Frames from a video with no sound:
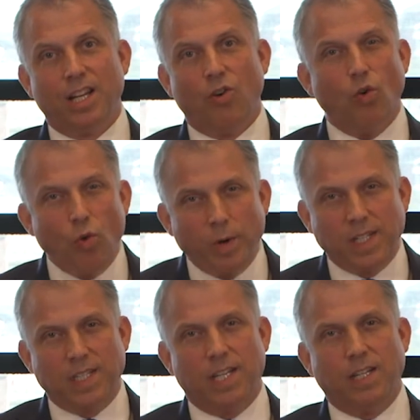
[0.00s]

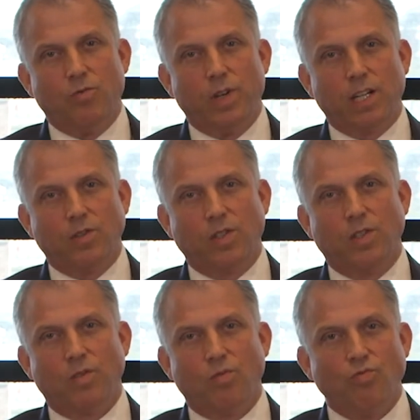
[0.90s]
always said
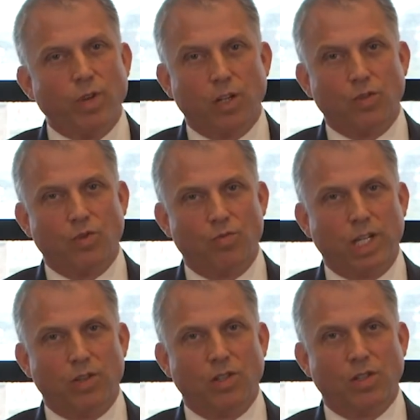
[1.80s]
records, records,
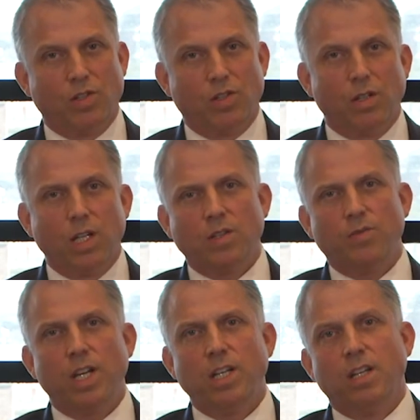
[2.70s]
records. That's
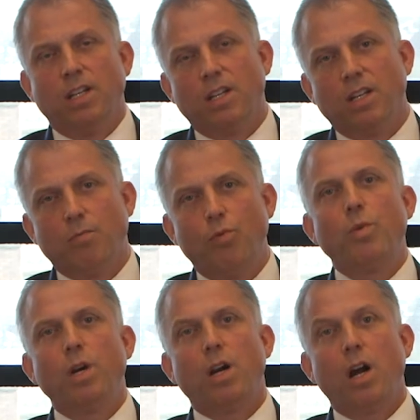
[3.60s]
fine. But
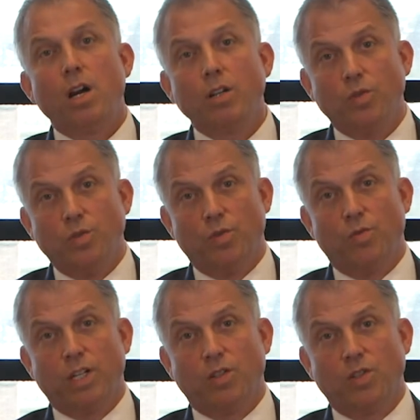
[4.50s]
where are those
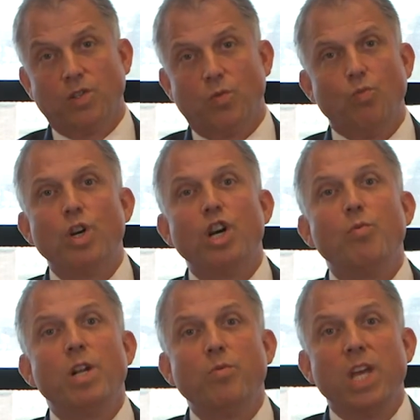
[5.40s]
records? Where
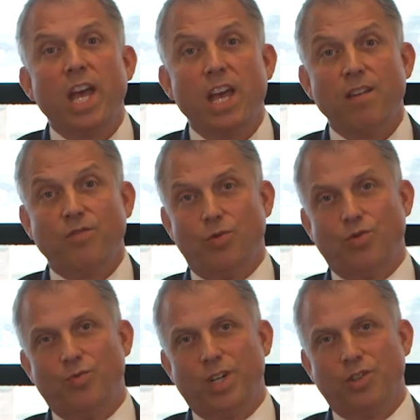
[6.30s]
will we have
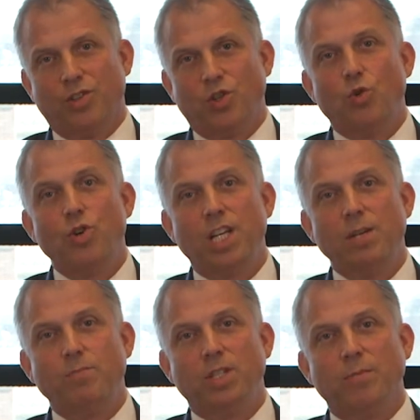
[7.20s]
those records? Who
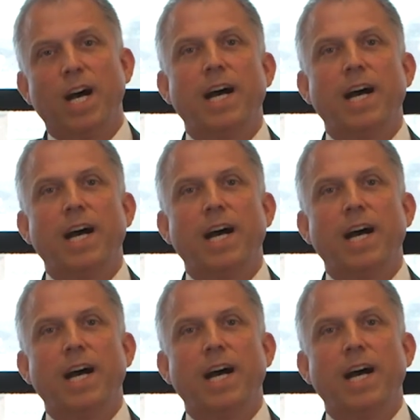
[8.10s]
keeps them?